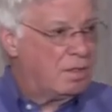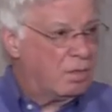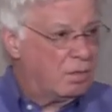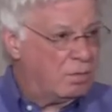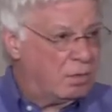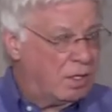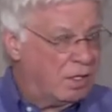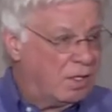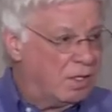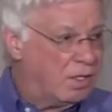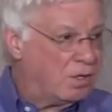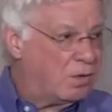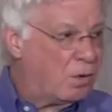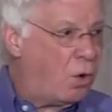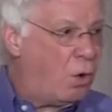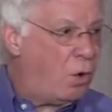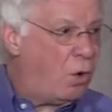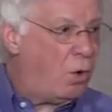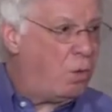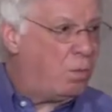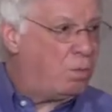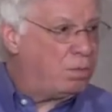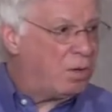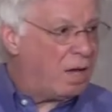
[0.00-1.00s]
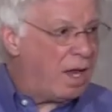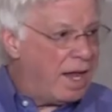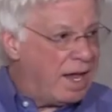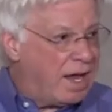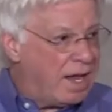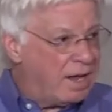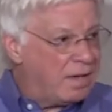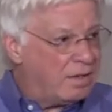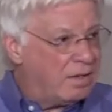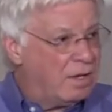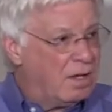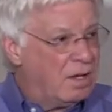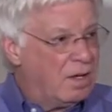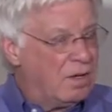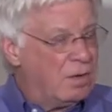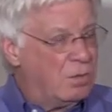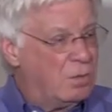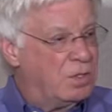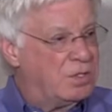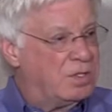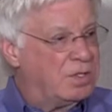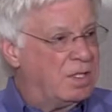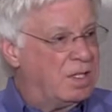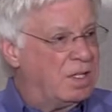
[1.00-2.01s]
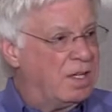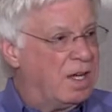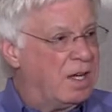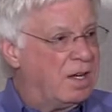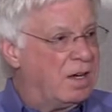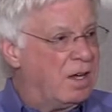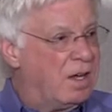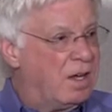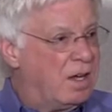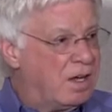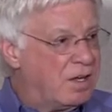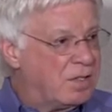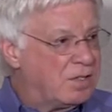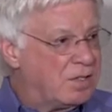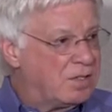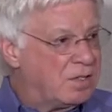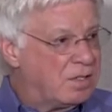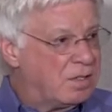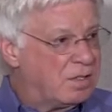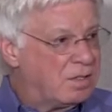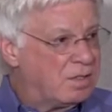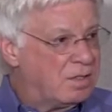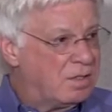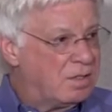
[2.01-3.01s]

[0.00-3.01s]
When the whole plan was to get us